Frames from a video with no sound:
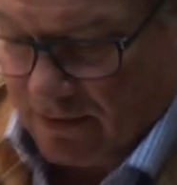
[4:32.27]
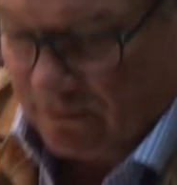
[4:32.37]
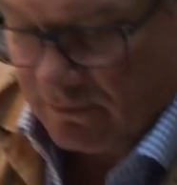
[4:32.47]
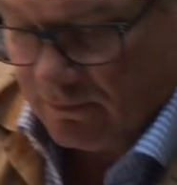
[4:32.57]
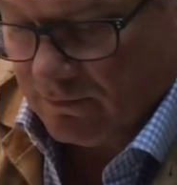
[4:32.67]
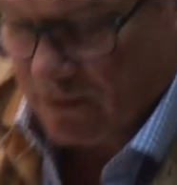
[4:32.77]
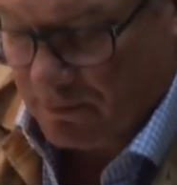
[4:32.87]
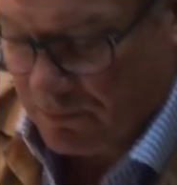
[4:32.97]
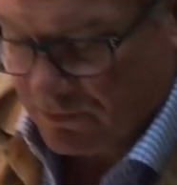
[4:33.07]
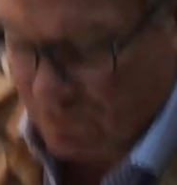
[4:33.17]
They
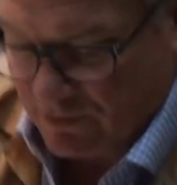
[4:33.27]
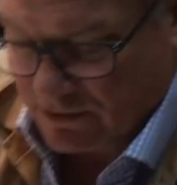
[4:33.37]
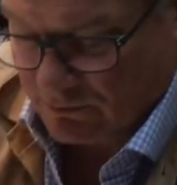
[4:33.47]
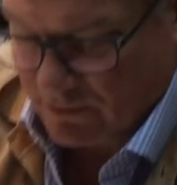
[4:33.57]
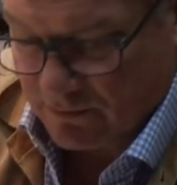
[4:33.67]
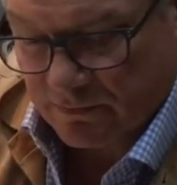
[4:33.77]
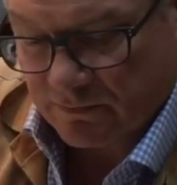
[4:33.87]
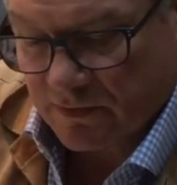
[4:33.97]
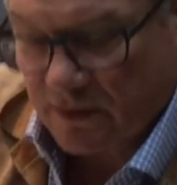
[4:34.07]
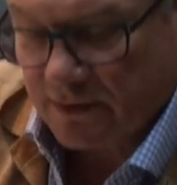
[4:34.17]
come up with tricks we never
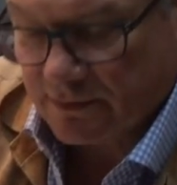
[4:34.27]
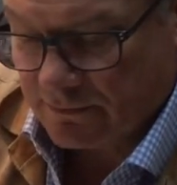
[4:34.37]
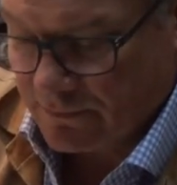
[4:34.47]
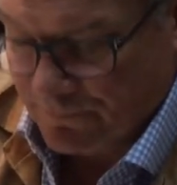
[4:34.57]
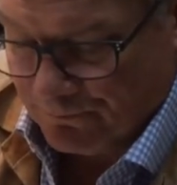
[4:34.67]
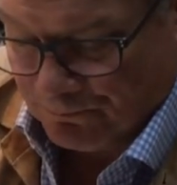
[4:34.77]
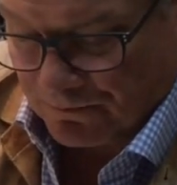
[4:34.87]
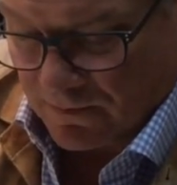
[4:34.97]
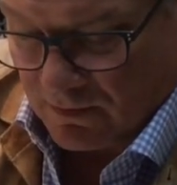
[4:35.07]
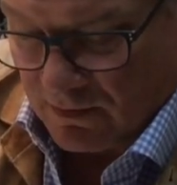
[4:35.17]
even thought of.
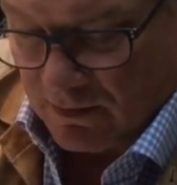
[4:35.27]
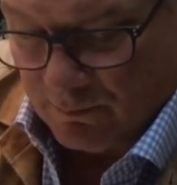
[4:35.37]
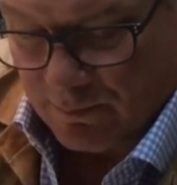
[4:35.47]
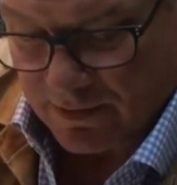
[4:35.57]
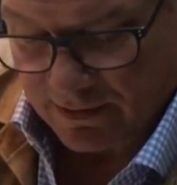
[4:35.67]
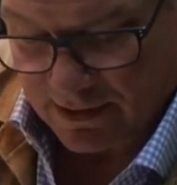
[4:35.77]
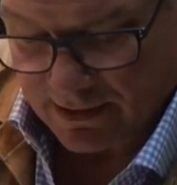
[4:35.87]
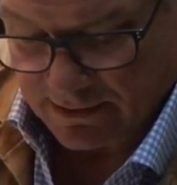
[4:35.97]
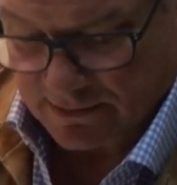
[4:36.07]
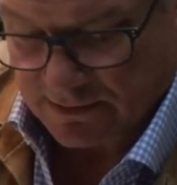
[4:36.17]
But
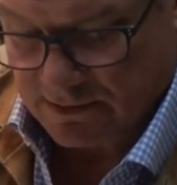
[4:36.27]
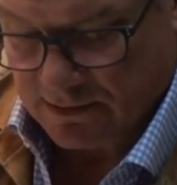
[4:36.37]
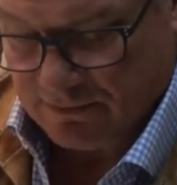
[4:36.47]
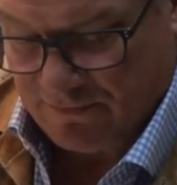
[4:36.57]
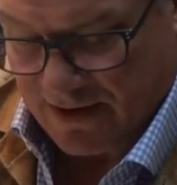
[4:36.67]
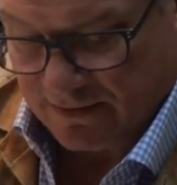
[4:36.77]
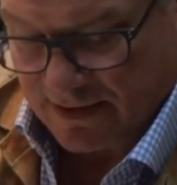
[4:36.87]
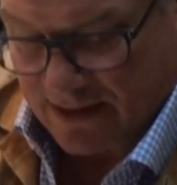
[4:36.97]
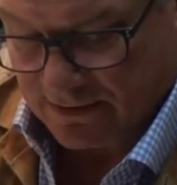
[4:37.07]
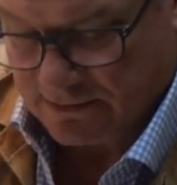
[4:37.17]
again, it's the fact
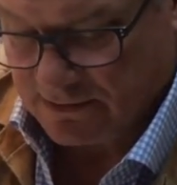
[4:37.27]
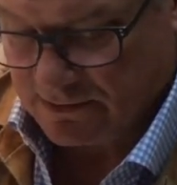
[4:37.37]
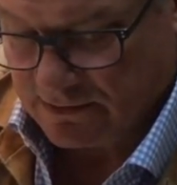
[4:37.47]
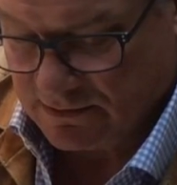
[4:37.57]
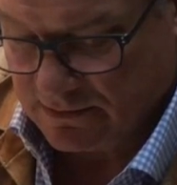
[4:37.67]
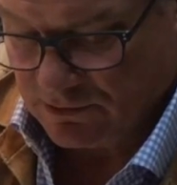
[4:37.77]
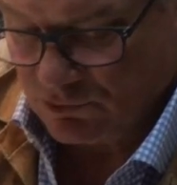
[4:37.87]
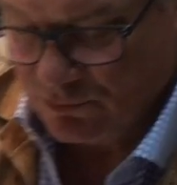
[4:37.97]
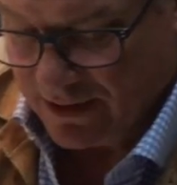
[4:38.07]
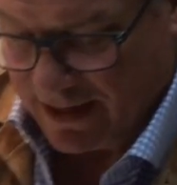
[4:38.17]
that Alex is a
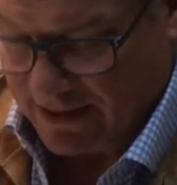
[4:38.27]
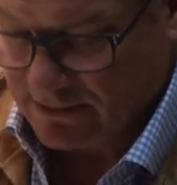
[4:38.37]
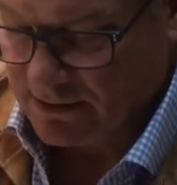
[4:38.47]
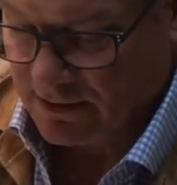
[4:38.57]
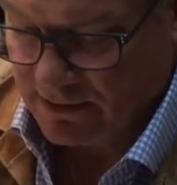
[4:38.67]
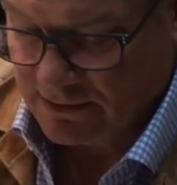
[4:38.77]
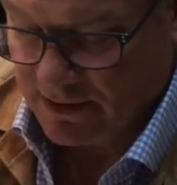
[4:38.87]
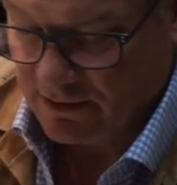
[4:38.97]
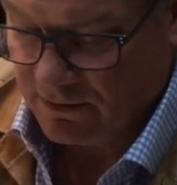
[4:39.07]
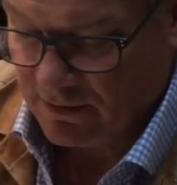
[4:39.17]
true hands-on
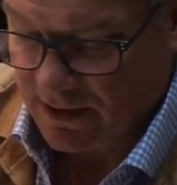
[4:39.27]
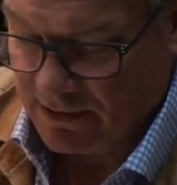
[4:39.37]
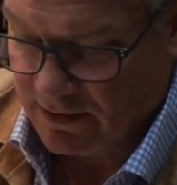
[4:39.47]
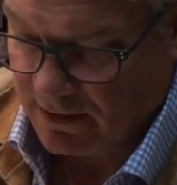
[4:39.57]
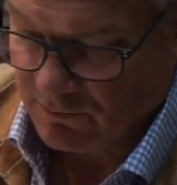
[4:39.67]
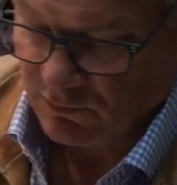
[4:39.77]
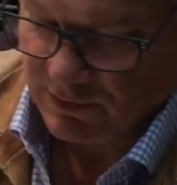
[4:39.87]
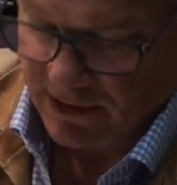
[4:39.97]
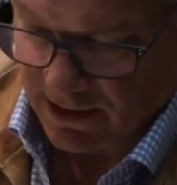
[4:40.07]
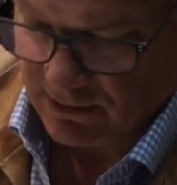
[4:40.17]
designer. The idea comes from
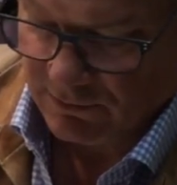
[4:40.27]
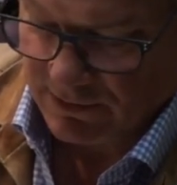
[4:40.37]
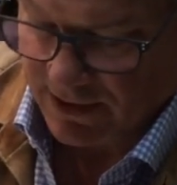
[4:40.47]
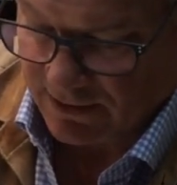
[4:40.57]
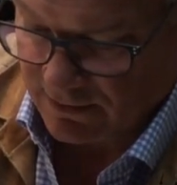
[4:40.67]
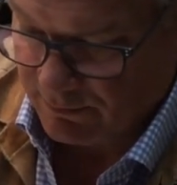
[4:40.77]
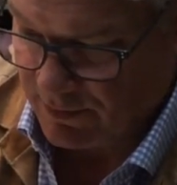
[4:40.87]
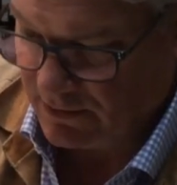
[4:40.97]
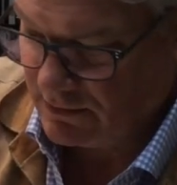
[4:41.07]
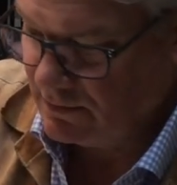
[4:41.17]
his head to his hand to the
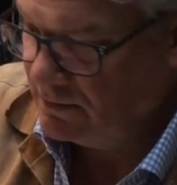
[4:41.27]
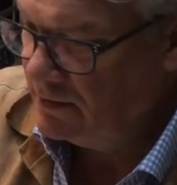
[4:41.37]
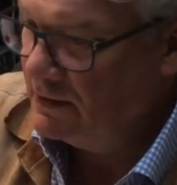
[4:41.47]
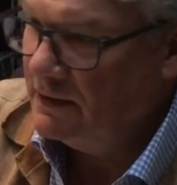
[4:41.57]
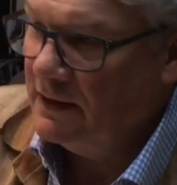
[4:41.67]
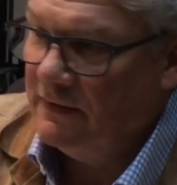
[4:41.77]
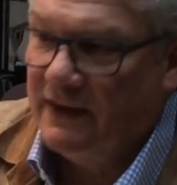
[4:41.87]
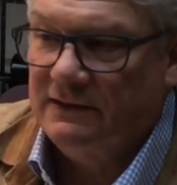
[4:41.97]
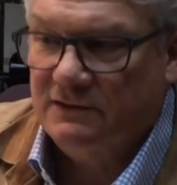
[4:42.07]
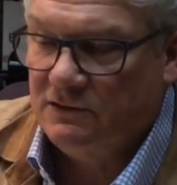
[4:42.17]
piece. And
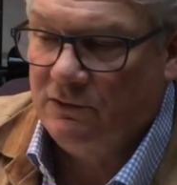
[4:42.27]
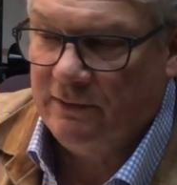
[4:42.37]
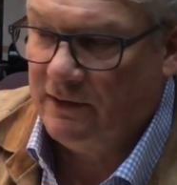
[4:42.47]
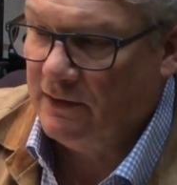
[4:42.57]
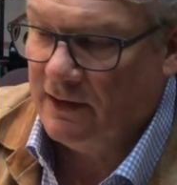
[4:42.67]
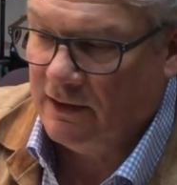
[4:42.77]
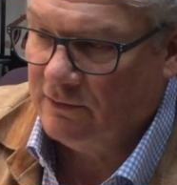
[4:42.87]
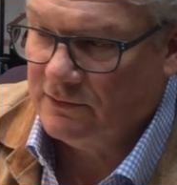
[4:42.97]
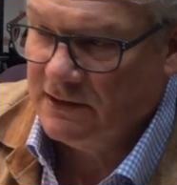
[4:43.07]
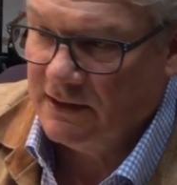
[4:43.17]
that's so rare today. You
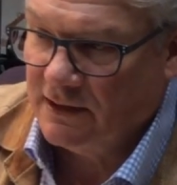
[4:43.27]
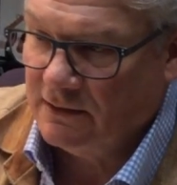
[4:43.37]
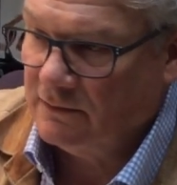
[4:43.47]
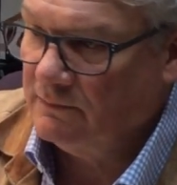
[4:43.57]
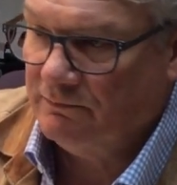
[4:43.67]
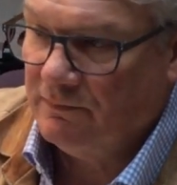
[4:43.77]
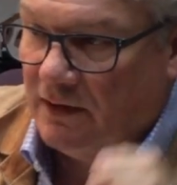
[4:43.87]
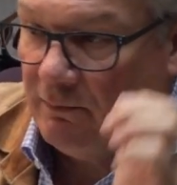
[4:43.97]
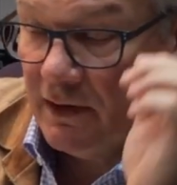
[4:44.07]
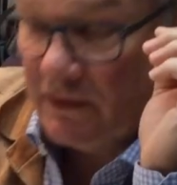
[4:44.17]
don't see that
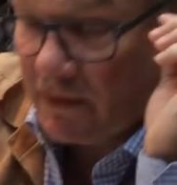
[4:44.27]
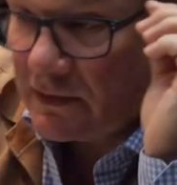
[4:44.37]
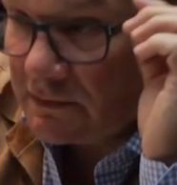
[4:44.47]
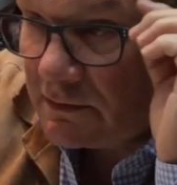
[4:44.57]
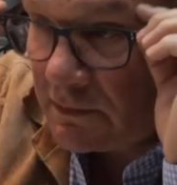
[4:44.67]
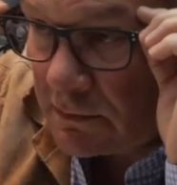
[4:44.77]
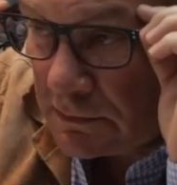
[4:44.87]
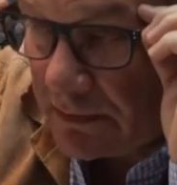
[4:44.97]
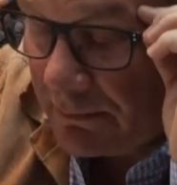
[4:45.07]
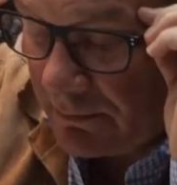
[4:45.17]
in many things,
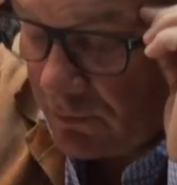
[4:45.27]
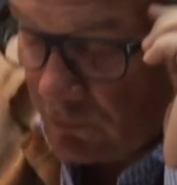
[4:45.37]
except maybe